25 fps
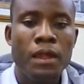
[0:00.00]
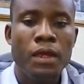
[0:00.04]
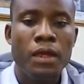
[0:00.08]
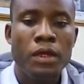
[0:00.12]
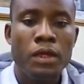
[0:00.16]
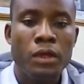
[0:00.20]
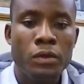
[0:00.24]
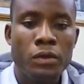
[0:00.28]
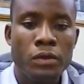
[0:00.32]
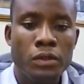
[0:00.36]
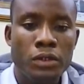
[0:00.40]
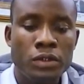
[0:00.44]

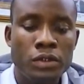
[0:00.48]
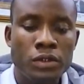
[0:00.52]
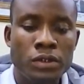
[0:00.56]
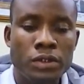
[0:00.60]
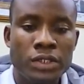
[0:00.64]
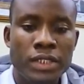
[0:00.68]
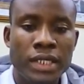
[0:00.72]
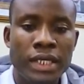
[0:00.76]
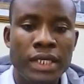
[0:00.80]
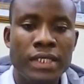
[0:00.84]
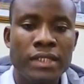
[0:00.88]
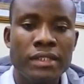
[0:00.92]
You want to
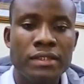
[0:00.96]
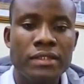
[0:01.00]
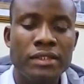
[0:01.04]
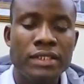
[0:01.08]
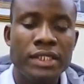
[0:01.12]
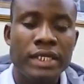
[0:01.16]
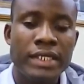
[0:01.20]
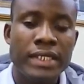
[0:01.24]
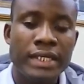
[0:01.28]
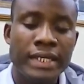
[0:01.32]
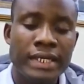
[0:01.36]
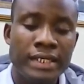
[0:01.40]
take note
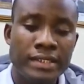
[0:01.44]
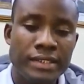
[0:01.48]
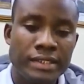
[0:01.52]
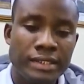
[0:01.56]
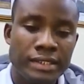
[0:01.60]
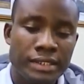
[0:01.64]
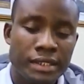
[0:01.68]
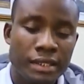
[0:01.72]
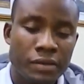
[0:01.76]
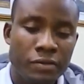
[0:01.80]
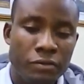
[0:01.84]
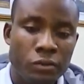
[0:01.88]
that there is
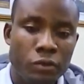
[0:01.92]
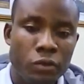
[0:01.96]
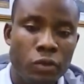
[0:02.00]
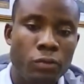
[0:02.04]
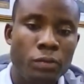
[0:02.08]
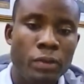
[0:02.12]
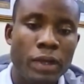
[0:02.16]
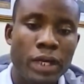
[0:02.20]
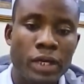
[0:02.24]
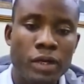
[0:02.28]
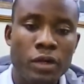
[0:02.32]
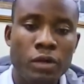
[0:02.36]
full
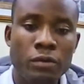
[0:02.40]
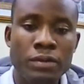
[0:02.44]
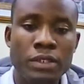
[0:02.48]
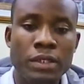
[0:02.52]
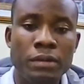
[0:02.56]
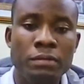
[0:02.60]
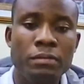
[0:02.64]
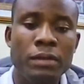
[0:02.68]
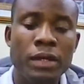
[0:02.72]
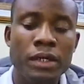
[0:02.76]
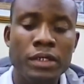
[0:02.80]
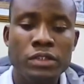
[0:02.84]
backup
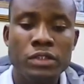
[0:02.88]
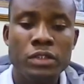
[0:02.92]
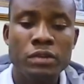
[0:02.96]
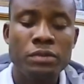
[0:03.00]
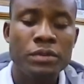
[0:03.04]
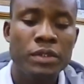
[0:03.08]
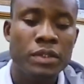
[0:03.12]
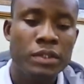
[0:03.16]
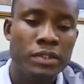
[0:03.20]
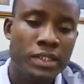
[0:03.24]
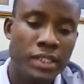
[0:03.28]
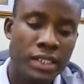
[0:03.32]
that backs up
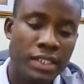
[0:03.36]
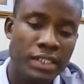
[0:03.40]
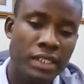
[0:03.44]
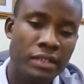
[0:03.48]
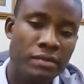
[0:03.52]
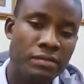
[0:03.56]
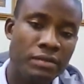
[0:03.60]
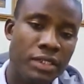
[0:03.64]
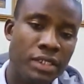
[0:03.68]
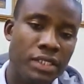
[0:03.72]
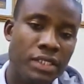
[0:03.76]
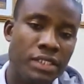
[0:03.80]
your
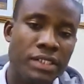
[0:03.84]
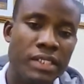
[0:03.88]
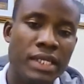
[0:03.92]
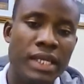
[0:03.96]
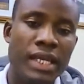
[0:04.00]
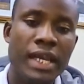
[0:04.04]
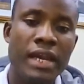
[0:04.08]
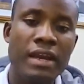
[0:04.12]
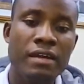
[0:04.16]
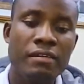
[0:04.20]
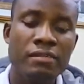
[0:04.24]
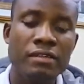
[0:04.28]
database,
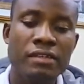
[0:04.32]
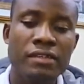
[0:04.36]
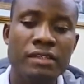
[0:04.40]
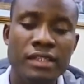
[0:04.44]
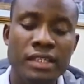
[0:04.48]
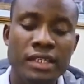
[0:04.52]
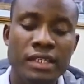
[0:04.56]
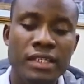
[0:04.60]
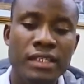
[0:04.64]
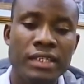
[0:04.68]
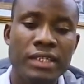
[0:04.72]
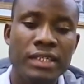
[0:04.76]

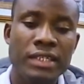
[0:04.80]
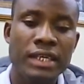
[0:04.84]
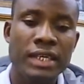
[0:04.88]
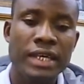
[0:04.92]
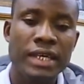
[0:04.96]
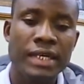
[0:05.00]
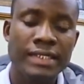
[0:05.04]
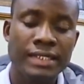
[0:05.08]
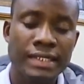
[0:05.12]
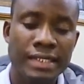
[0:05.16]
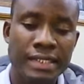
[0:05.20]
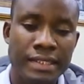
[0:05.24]
everything
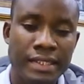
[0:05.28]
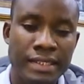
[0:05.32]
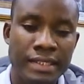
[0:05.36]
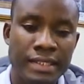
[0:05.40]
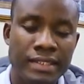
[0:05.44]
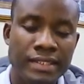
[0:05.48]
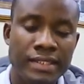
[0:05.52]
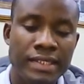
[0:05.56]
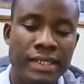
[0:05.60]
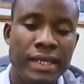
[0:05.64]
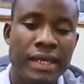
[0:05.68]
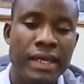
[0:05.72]
as it is.
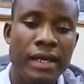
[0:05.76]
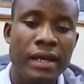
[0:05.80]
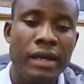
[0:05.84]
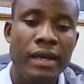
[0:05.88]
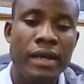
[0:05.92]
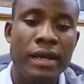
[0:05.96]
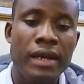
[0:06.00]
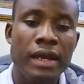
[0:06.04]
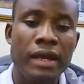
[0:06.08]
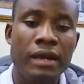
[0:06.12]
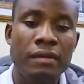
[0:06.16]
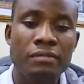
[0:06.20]
And
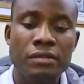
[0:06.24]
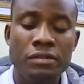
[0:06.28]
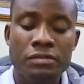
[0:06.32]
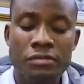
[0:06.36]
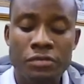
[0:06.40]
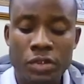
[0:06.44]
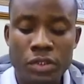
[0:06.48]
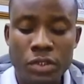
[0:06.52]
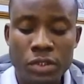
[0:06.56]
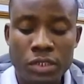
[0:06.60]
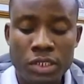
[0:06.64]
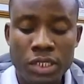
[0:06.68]
have
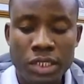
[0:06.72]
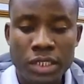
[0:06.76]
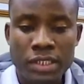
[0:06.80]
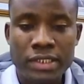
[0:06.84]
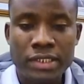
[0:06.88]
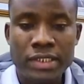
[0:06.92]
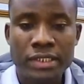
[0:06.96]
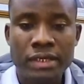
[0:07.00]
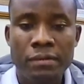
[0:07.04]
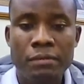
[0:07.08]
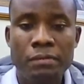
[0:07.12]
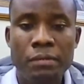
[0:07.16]
differential
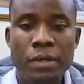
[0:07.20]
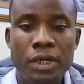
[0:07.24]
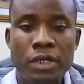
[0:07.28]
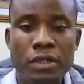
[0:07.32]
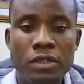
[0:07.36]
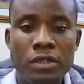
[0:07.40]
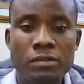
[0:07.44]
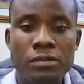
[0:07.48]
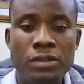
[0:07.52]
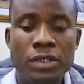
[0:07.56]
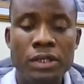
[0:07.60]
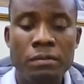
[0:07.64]

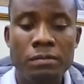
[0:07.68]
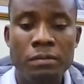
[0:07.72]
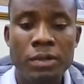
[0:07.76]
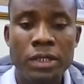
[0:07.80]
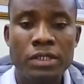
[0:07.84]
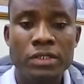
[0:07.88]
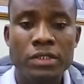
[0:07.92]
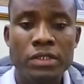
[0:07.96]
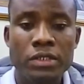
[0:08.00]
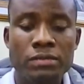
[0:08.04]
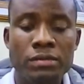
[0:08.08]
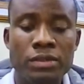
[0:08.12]
backup that
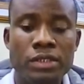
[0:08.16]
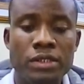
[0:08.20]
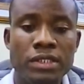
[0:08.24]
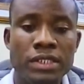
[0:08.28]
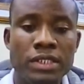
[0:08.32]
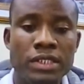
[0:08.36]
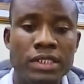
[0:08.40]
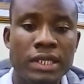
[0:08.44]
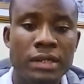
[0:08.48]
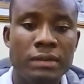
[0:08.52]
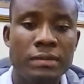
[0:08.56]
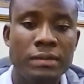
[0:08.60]
backs up your
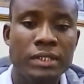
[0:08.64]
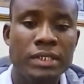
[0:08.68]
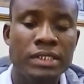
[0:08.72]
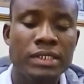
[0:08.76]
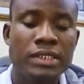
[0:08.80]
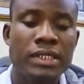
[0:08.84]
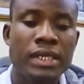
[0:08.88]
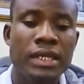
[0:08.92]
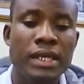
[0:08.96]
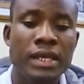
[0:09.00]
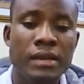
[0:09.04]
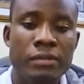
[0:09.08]
database
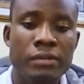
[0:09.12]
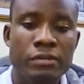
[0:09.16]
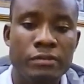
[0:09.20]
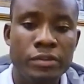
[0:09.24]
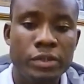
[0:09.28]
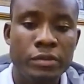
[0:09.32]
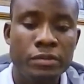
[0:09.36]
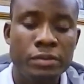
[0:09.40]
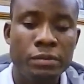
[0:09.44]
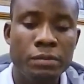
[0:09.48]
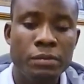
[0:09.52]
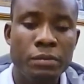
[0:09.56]

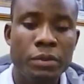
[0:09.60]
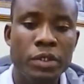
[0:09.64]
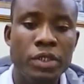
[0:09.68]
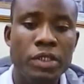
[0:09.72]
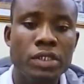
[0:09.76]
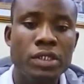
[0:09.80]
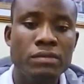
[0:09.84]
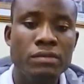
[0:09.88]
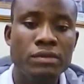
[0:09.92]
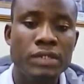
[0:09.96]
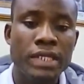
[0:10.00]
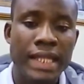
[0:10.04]
from the point
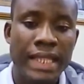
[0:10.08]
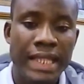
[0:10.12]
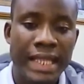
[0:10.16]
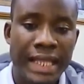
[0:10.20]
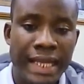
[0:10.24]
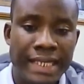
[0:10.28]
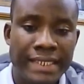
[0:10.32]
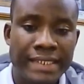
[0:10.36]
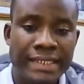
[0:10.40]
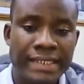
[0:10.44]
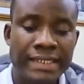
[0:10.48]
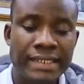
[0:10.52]
of the
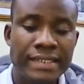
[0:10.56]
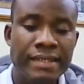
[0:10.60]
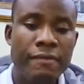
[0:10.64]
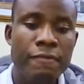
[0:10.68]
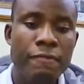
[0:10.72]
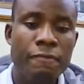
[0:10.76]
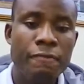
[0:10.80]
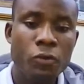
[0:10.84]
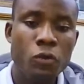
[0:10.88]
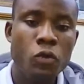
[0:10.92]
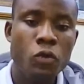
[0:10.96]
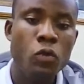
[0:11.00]
last
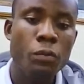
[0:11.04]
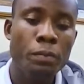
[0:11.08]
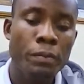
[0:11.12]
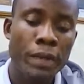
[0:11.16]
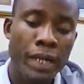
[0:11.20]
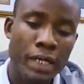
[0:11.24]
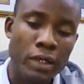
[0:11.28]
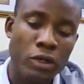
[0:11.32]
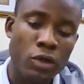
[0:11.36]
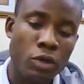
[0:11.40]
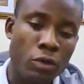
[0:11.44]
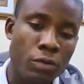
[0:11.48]
full
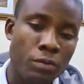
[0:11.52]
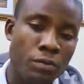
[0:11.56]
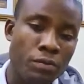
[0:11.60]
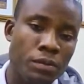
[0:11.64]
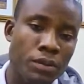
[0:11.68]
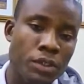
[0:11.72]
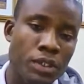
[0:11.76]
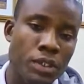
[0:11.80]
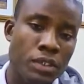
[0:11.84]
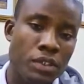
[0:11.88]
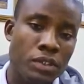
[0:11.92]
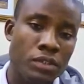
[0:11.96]
backup
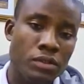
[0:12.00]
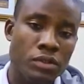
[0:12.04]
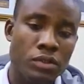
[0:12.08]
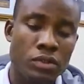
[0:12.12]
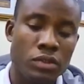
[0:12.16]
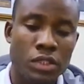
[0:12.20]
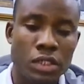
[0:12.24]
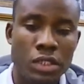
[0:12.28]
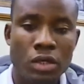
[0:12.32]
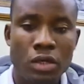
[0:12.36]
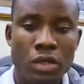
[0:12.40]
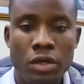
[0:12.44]
to
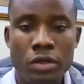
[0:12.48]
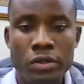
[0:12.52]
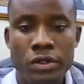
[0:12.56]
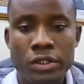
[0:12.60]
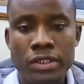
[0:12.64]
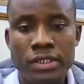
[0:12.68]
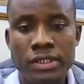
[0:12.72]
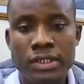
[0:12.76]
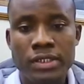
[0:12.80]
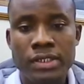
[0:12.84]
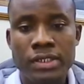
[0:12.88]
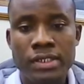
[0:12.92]
the
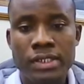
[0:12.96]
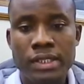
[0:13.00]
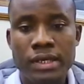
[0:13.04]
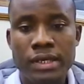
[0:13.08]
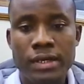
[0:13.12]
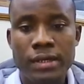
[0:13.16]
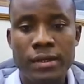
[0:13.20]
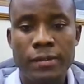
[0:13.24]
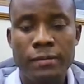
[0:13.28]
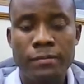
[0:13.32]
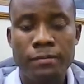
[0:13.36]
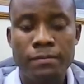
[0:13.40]
current
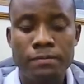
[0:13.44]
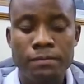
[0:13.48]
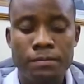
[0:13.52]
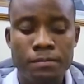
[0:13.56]
time.